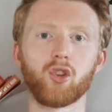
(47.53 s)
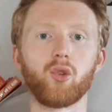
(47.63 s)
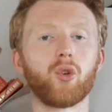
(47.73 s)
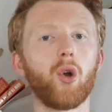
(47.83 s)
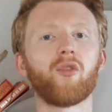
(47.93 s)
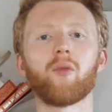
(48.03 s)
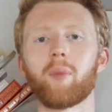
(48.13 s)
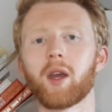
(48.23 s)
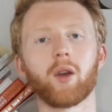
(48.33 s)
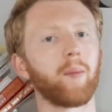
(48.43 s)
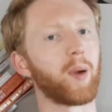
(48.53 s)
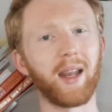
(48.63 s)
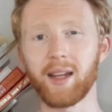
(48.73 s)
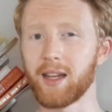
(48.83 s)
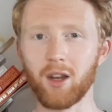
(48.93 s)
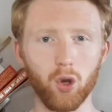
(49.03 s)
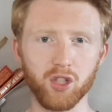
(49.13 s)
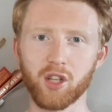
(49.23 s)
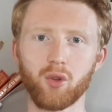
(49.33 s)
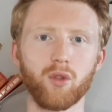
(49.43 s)
you go from being completely
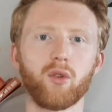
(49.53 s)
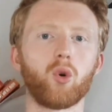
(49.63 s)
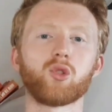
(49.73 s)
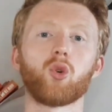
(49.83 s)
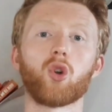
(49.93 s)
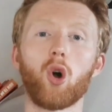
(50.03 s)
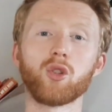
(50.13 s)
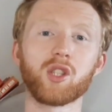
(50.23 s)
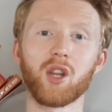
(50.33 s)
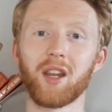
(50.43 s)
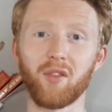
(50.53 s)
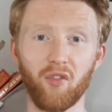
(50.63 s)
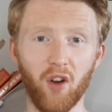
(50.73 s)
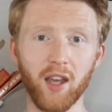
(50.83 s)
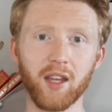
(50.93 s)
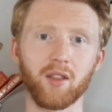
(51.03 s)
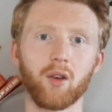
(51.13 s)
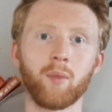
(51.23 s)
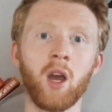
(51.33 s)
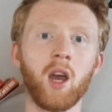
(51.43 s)
lost in your thoughts or constantly fighting
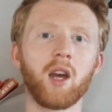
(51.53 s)
them